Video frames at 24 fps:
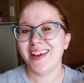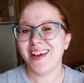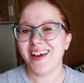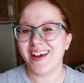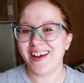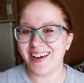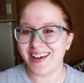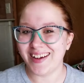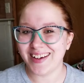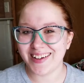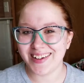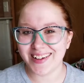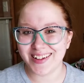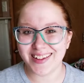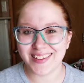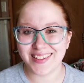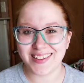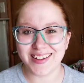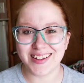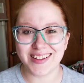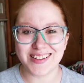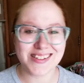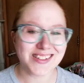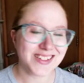Hi
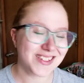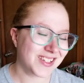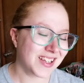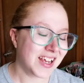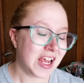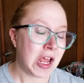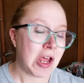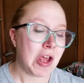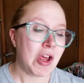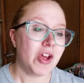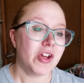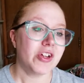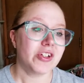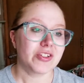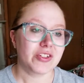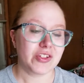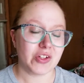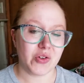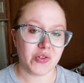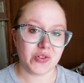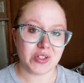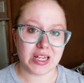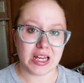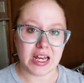heathens!
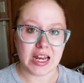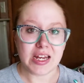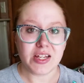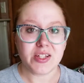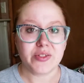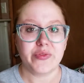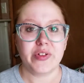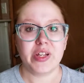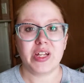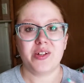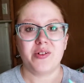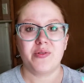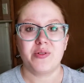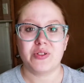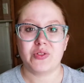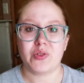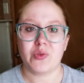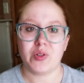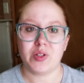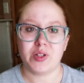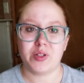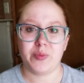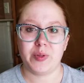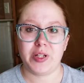So today's video is
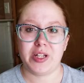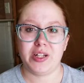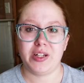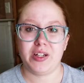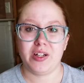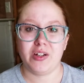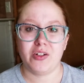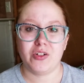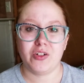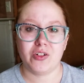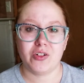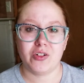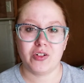going to be